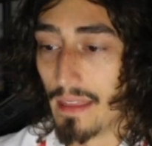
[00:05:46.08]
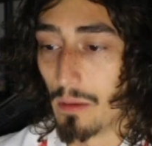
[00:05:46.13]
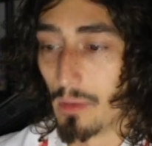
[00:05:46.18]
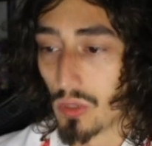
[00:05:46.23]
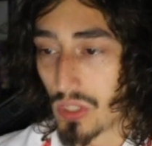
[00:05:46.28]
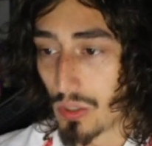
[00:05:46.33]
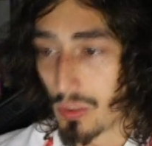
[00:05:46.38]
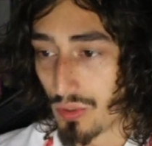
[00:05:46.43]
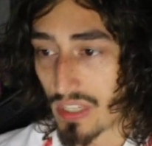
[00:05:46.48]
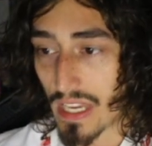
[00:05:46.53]
Then
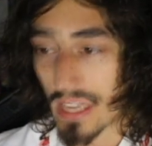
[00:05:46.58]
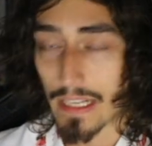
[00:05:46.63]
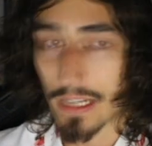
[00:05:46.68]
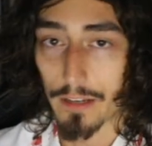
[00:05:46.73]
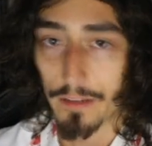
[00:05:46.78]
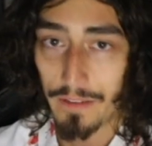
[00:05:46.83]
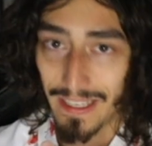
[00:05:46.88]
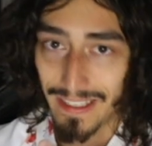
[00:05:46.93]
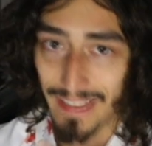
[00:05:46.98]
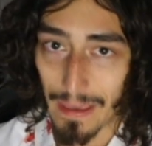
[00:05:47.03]
we'll use Zeta
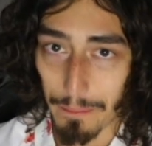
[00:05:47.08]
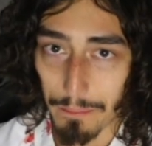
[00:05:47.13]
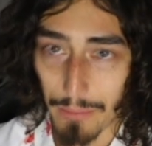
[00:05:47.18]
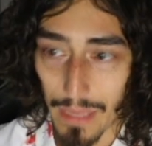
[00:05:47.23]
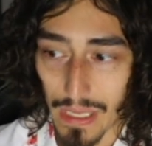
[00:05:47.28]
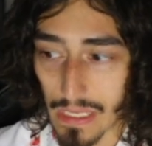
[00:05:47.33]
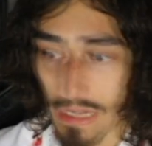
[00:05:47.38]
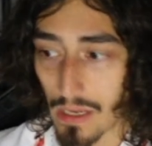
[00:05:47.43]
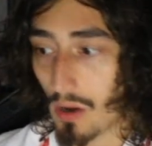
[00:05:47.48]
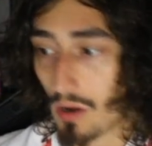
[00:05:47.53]
effect, get
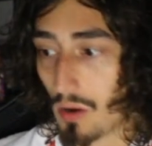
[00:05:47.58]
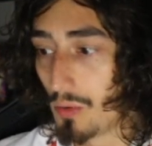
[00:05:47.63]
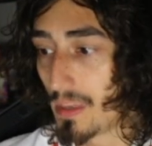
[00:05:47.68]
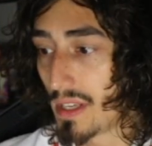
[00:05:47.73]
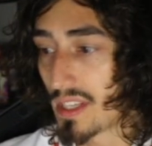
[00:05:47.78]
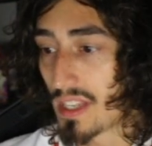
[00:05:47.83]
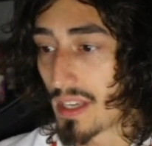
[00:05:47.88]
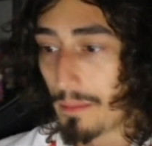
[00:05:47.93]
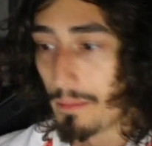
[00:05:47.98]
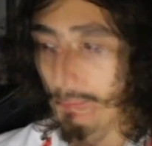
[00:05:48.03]

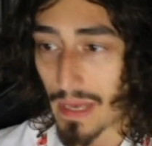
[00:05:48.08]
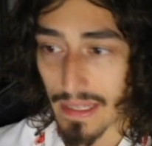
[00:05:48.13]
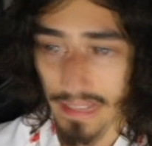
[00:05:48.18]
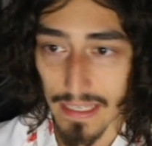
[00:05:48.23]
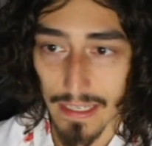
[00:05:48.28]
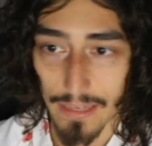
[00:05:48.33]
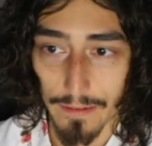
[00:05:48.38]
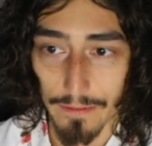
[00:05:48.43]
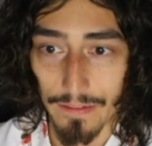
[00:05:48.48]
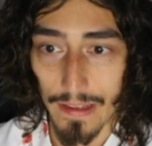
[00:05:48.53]
Medionis, and Ben
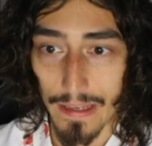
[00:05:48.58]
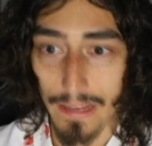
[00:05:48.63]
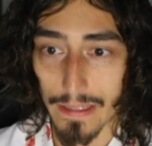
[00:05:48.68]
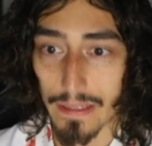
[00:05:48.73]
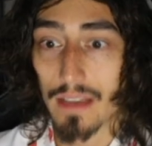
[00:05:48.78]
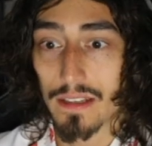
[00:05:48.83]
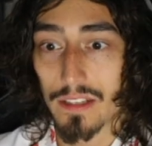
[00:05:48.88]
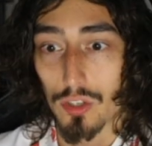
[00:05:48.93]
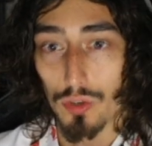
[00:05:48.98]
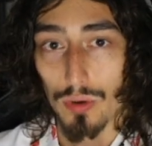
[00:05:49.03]
10 effect
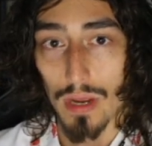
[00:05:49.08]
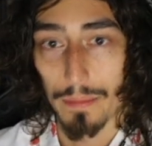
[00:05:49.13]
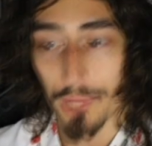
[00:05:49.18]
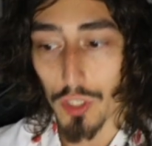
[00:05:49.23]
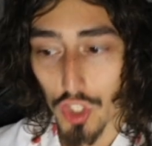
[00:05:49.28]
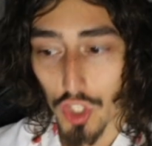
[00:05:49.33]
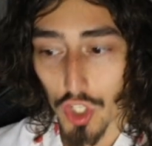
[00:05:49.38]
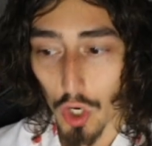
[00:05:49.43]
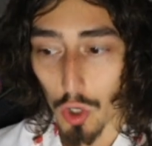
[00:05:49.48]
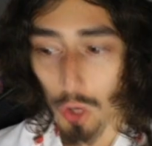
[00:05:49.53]
to grab
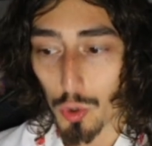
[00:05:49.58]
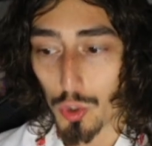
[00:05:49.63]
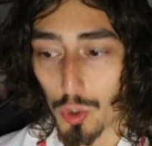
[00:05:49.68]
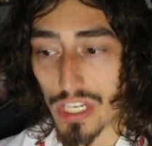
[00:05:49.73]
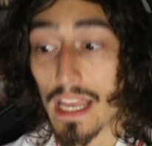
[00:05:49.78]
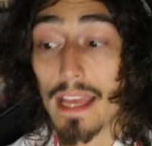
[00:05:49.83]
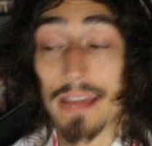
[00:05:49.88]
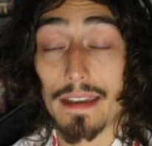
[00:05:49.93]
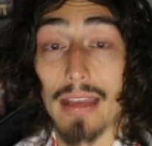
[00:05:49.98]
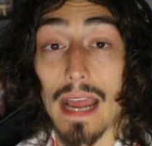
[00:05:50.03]
the
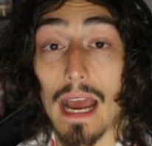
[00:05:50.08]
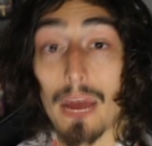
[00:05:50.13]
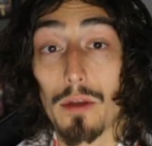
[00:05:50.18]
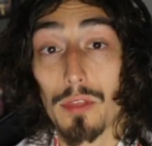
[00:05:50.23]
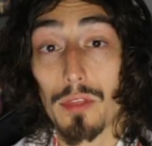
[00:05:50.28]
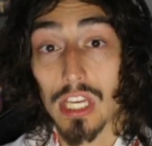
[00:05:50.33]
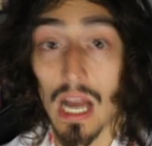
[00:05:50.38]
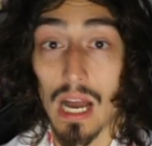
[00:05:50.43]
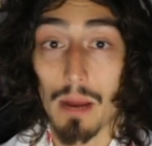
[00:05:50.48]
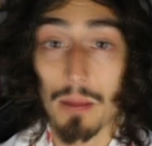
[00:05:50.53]
Choji. Now the
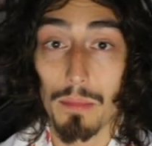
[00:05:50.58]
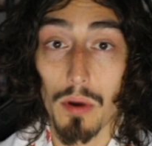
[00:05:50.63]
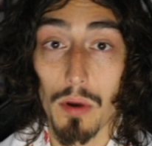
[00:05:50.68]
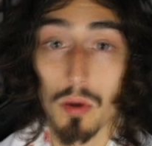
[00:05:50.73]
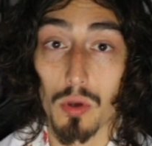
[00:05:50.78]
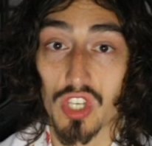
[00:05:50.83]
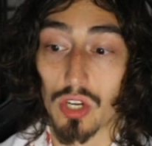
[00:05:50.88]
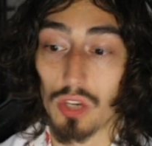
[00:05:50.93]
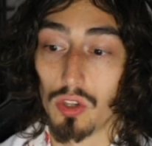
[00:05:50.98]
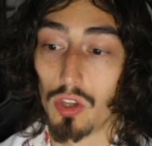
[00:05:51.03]
combo
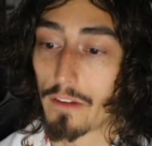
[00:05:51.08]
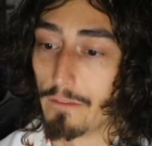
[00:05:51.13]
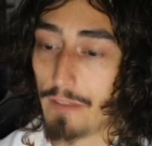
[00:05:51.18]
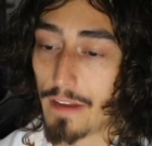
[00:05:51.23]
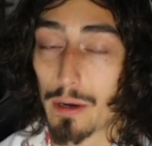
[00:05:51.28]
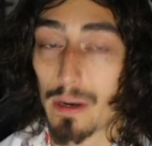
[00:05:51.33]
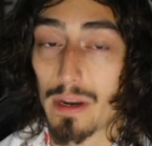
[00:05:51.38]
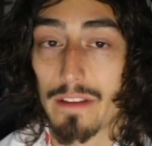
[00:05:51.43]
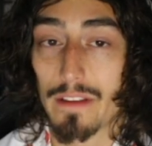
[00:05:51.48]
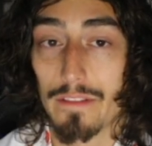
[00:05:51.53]
is going to look
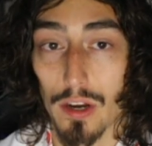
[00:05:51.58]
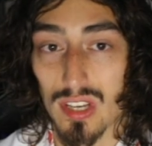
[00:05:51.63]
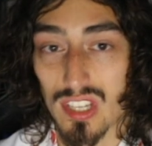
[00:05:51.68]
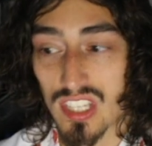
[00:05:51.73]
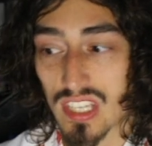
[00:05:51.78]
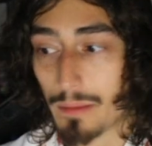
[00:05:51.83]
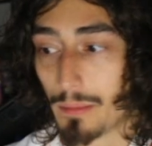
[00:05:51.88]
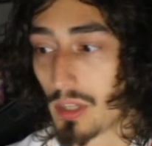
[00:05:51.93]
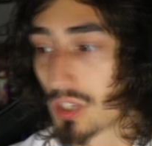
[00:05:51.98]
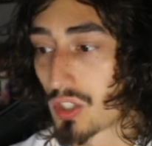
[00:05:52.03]
very, very
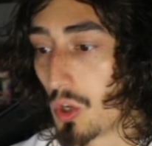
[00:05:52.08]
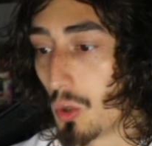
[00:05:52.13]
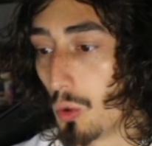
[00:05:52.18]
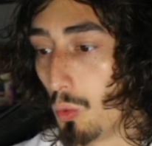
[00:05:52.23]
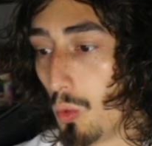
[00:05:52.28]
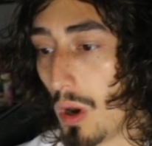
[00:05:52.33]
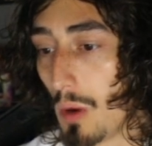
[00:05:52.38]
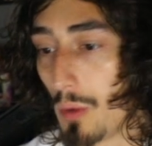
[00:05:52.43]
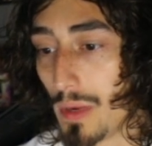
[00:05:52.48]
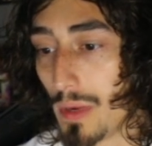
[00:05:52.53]
similar to
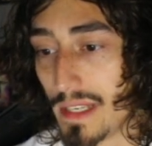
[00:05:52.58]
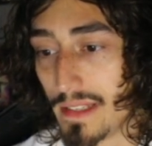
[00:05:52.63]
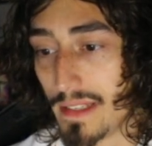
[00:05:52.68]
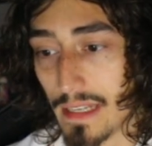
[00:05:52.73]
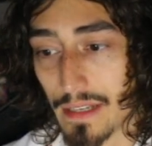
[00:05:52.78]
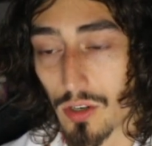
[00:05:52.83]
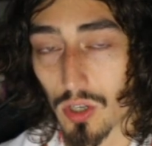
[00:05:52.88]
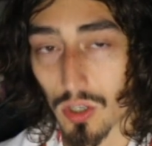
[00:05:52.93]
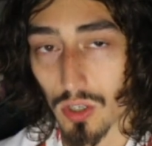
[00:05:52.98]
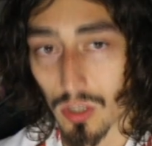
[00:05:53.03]
what we
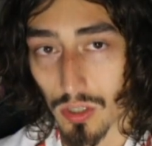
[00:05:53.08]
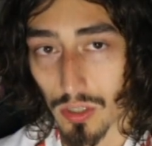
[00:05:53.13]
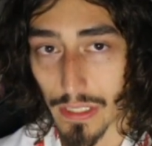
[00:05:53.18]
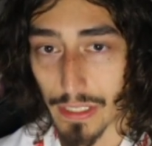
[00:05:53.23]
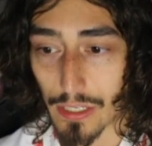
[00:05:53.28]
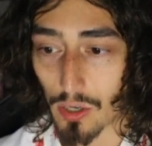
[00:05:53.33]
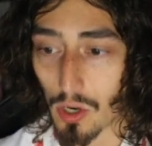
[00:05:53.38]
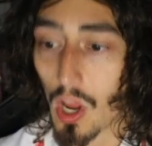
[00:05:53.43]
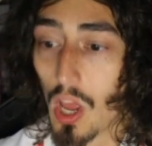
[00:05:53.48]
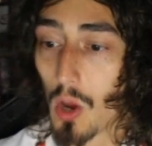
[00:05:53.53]
did
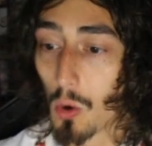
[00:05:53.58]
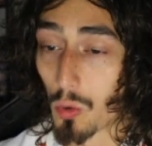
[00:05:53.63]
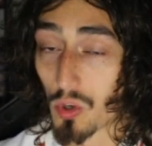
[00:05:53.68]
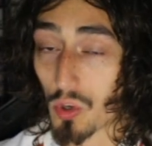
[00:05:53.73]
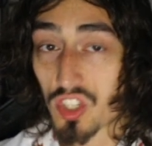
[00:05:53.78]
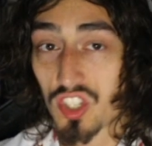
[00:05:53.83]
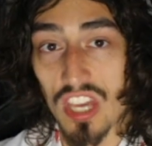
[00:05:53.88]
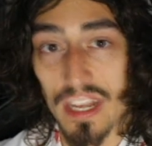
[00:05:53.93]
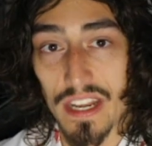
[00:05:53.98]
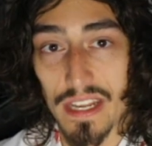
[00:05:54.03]
earlier. We're
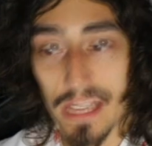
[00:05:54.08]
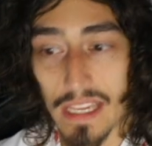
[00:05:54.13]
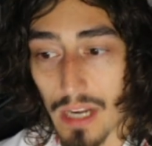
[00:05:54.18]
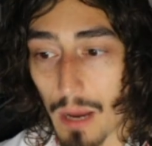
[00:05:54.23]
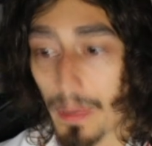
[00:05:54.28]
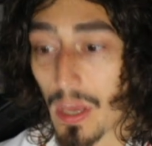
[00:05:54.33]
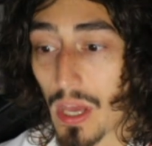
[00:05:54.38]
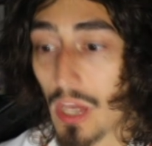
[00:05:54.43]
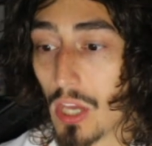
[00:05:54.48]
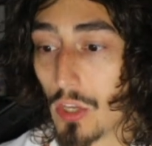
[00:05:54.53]
setting it
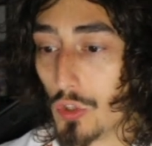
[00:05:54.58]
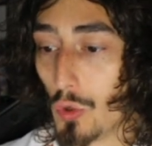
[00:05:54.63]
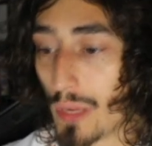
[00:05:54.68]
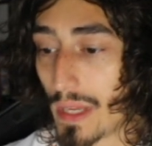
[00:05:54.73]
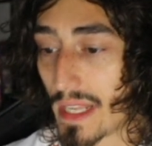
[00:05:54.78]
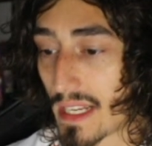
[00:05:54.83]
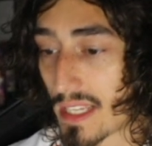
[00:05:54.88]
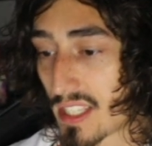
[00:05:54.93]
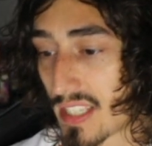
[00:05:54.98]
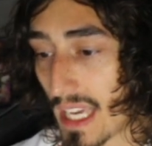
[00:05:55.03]
up,
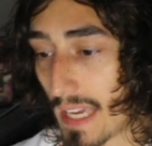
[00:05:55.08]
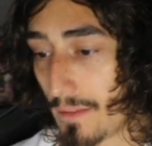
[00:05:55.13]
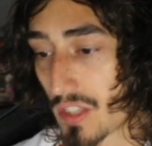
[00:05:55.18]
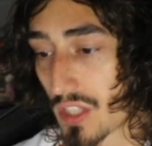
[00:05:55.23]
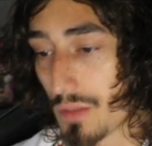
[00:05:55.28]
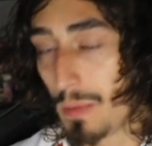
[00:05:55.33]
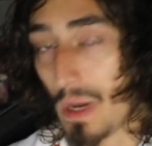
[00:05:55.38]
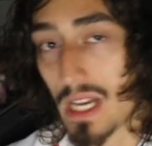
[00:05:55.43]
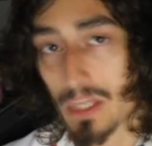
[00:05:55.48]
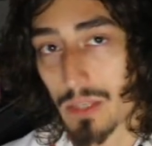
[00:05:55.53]
doing it as safe
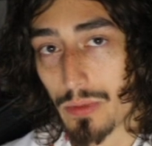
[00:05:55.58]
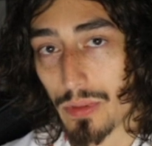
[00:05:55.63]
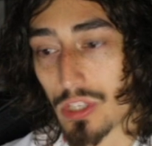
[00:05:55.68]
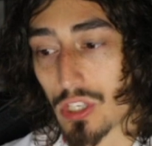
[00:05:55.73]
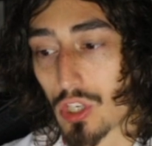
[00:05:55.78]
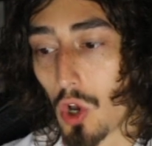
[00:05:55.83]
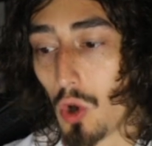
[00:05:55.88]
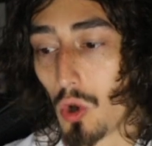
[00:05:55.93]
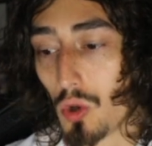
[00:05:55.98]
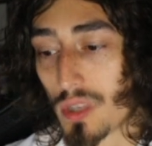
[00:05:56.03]
as possible.
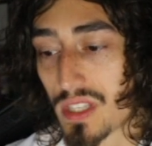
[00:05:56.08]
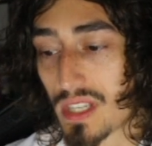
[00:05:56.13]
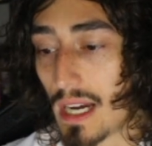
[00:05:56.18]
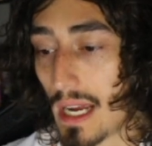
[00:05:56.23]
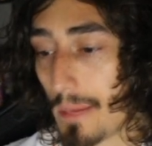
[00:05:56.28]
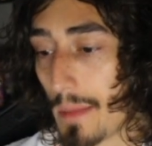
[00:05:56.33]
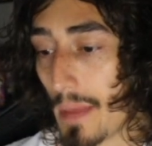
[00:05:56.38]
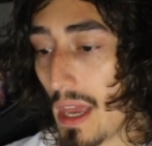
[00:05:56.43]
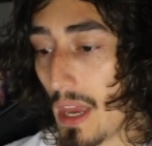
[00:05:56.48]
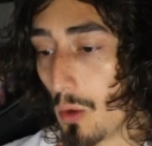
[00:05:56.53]
This whole
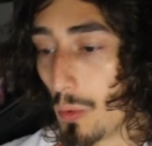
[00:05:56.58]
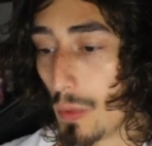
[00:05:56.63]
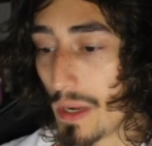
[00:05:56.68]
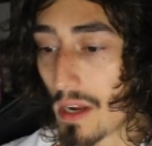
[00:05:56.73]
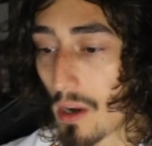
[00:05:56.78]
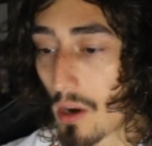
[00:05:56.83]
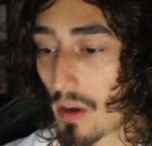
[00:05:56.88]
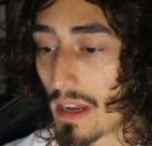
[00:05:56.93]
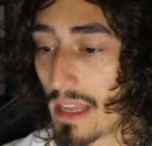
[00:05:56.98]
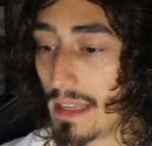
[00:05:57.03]
time,
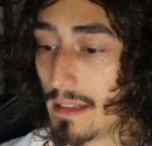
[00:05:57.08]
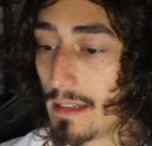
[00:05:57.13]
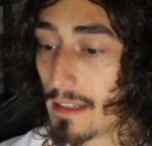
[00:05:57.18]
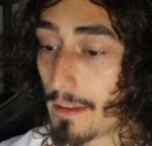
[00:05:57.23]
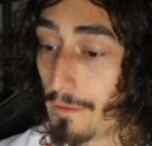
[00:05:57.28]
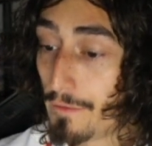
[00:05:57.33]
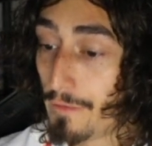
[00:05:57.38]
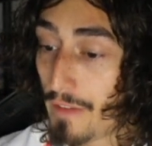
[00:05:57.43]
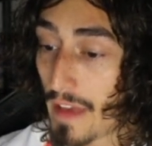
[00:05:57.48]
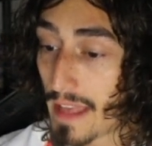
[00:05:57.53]
we are in
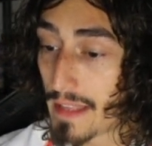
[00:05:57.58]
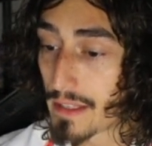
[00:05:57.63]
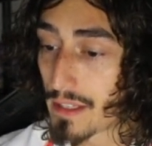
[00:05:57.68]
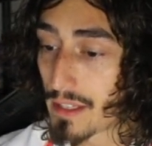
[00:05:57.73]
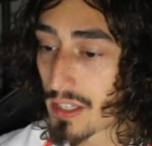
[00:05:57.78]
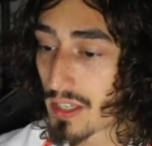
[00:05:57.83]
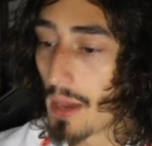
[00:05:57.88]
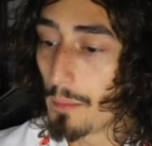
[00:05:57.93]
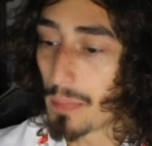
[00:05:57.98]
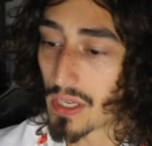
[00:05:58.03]

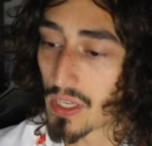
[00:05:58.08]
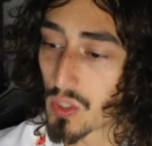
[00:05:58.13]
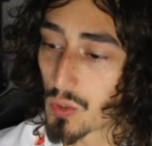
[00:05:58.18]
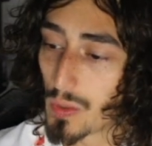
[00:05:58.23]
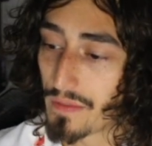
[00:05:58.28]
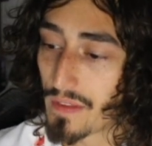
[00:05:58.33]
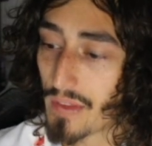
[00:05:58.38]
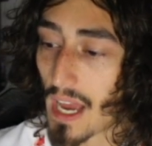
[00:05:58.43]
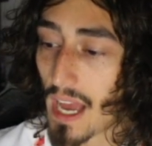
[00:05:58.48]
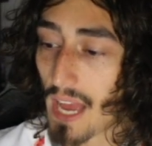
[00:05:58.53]
defense because
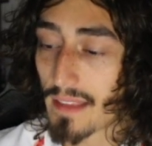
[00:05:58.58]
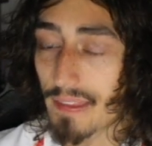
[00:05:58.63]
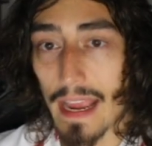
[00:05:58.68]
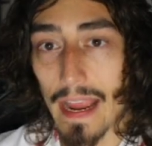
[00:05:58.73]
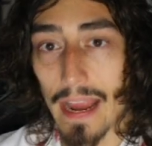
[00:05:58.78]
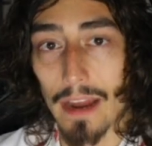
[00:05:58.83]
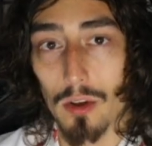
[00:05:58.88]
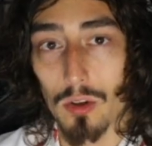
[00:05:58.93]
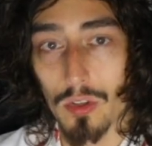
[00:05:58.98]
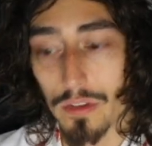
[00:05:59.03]
we've got
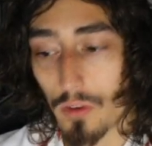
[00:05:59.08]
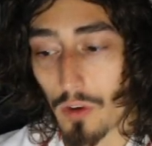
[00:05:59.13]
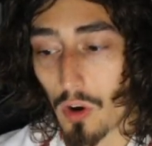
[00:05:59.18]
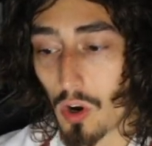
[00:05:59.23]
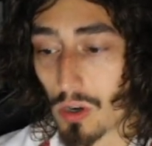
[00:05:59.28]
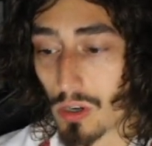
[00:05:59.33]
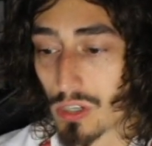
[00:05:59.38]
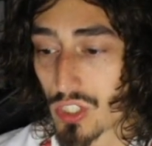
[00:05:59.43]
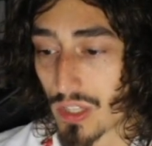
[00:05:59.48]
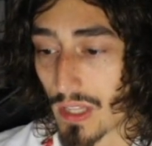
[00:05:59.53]
that Herald of
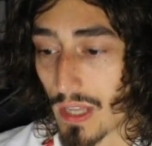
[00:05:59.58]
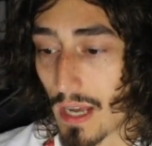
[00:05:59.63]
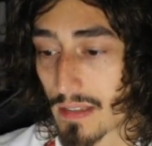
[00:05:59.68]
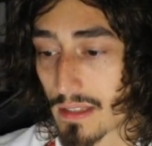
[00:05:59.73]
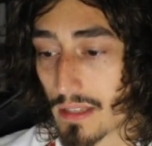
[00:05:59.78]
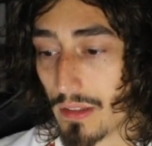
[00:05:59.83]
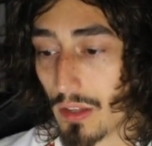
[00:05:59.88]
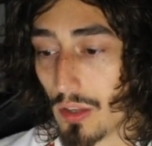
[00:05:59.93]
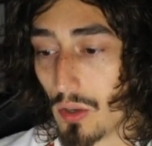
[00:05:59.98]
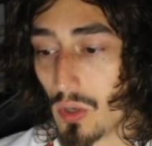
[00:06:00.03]
Orange
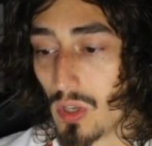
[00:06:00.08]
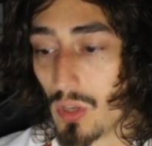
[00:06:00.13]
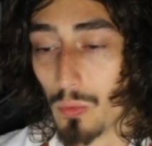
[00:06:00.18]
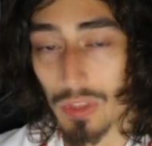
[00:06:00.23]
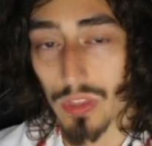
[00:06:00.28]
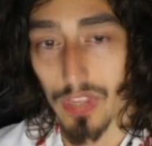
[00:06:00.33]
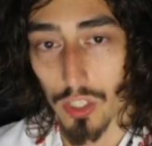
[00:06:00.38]
locked and loaded